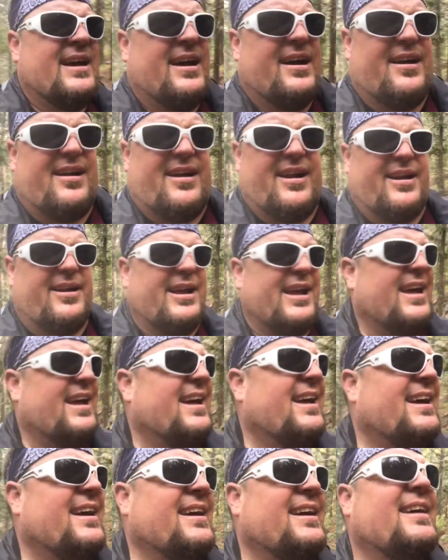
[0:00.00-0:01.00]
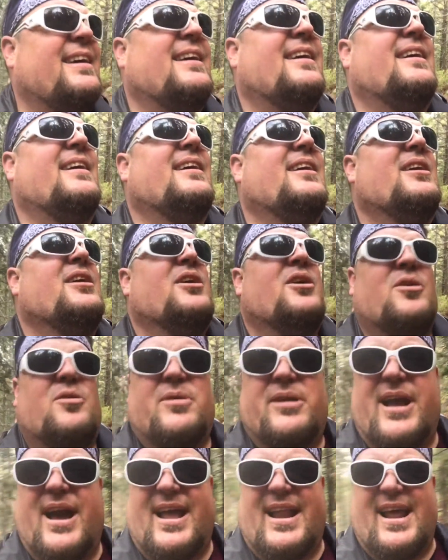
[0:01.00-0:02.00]
All right,
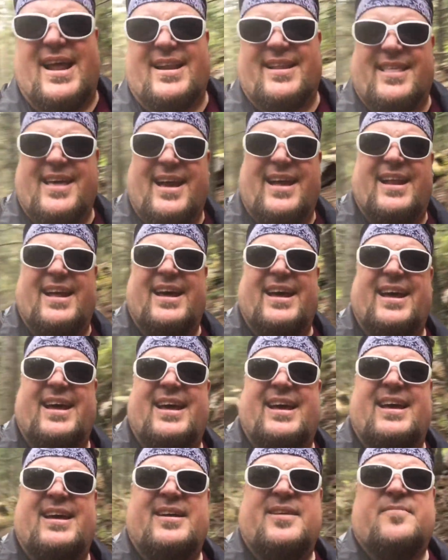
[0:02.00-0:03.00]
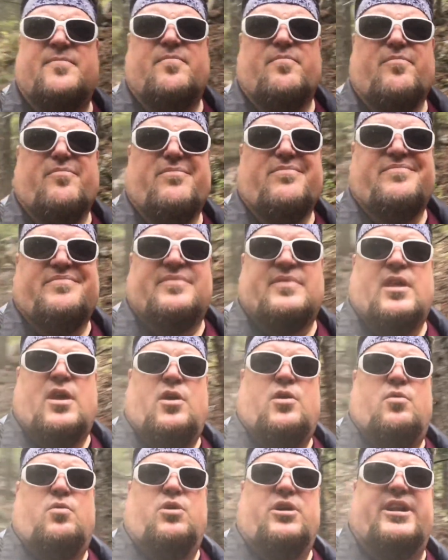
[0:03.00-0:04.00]
we got out of that
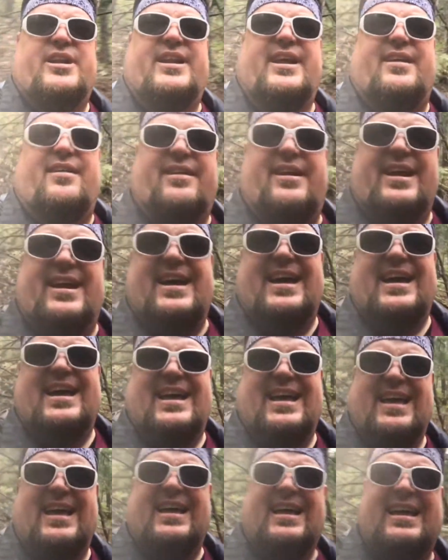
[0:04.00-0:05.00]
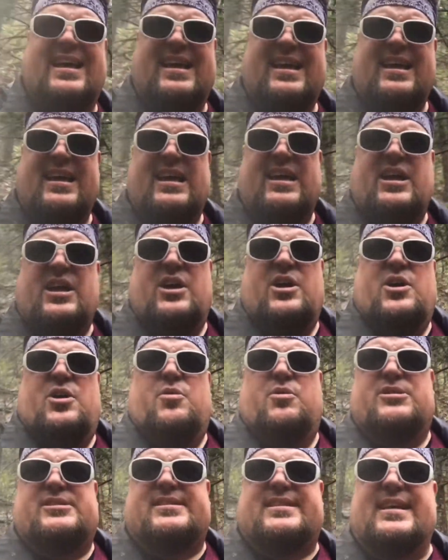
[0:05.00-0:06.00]
wooded area.
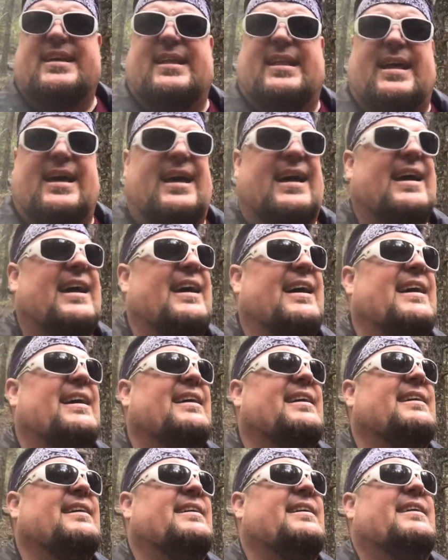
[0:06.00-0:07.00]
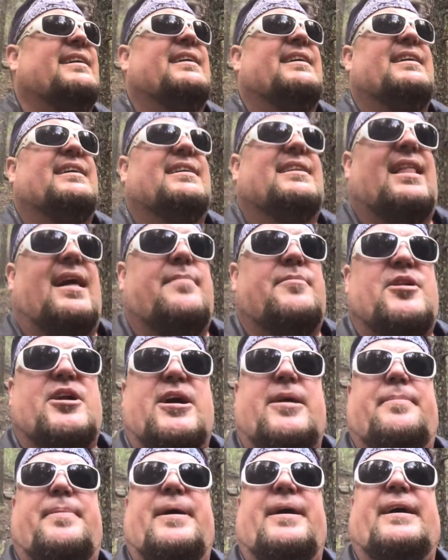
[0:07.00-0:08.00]
We're still climbing
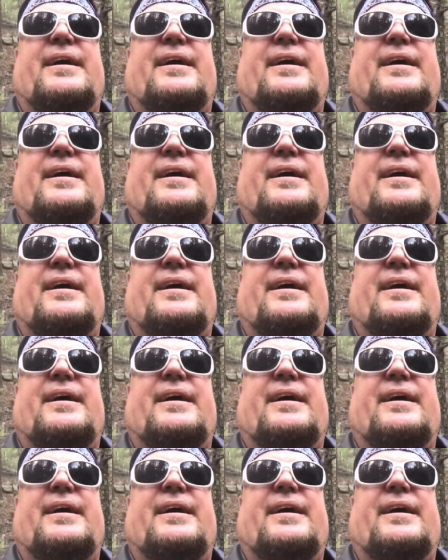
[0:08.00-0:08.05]
up.